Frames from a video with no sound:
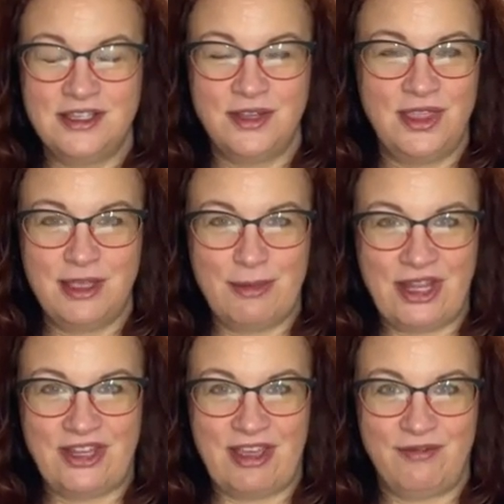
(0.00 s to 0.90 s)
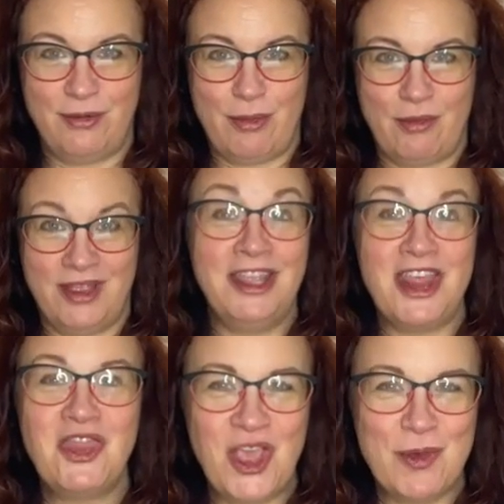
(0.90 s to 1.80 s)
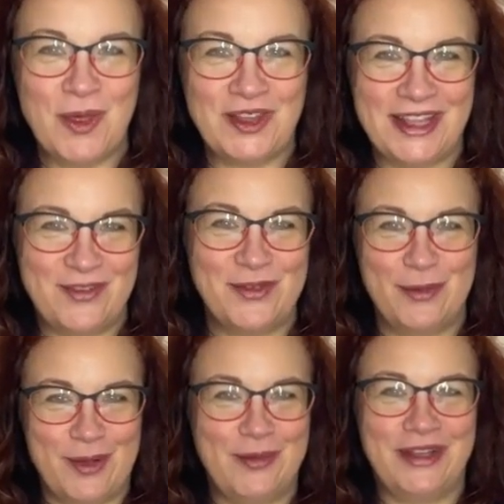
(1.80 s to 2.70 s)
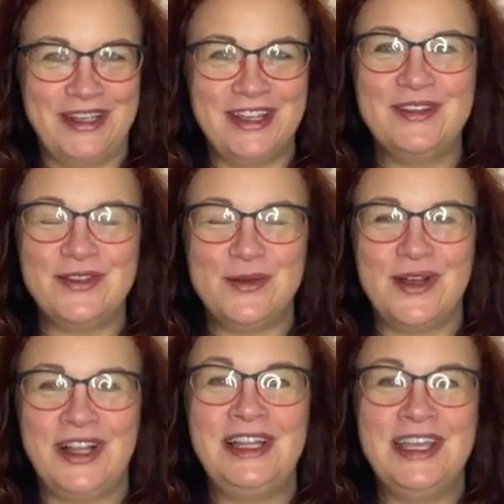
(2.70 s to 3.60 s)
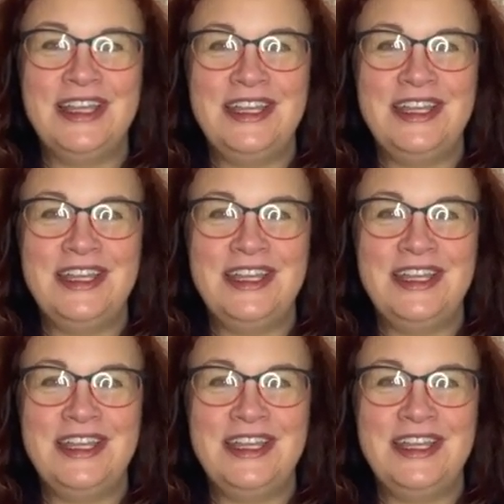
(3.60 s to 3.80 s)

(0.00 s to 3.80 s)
So think about that for a moment. Think about that for a moment, if you will.